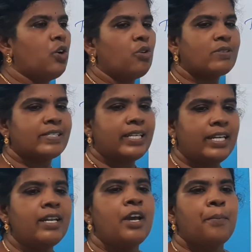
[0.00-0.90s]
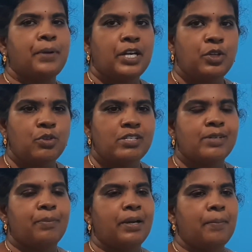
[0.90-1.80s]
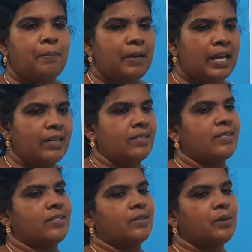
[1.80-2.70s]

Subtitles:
auxin produced by plants.